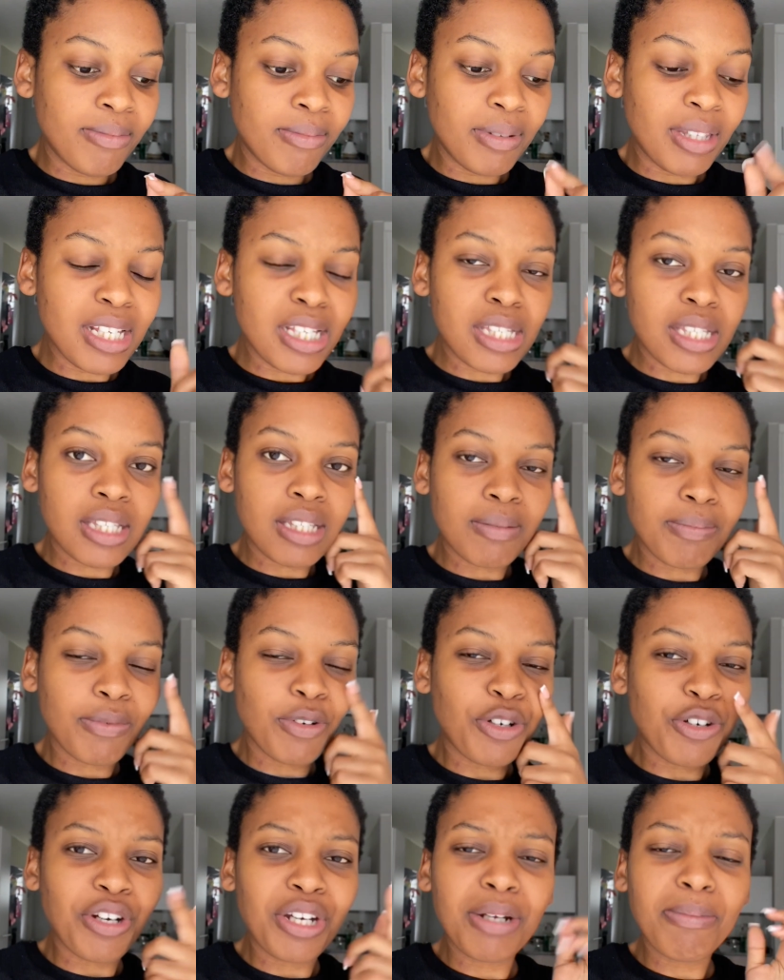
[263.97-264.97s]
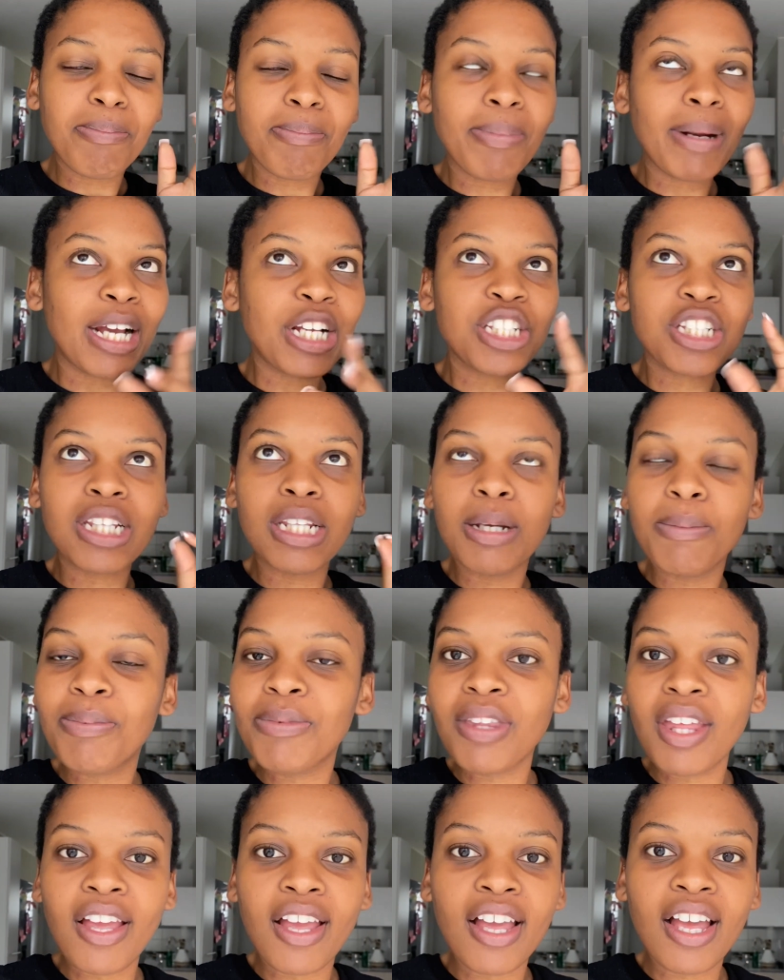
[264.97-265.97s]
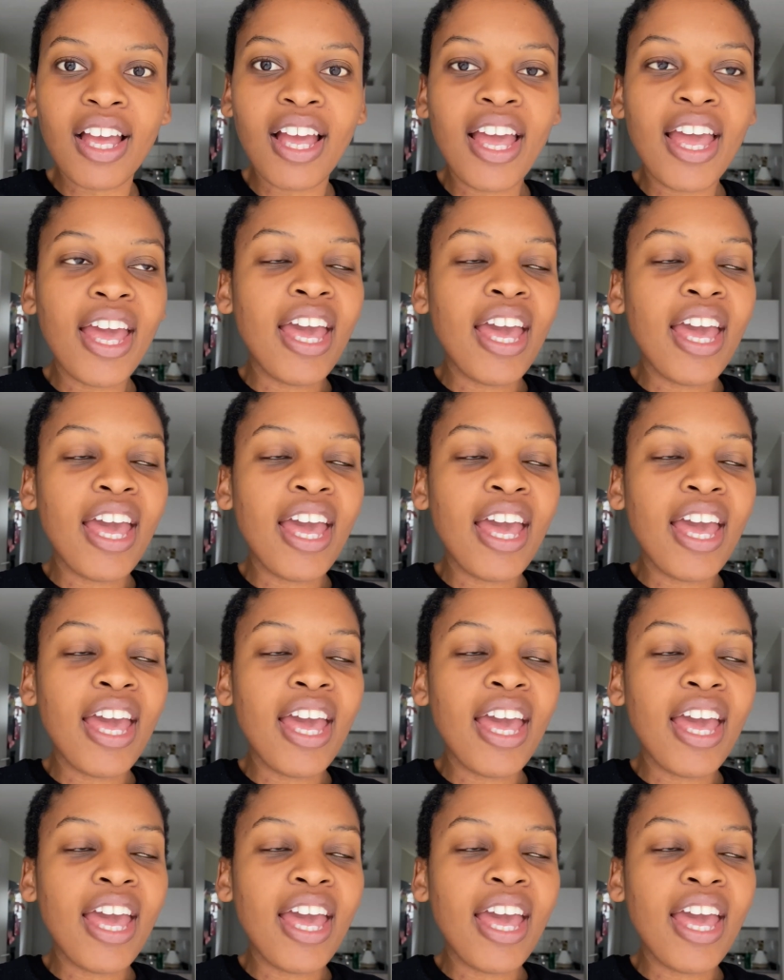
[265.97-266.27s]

this cream blush lip thing.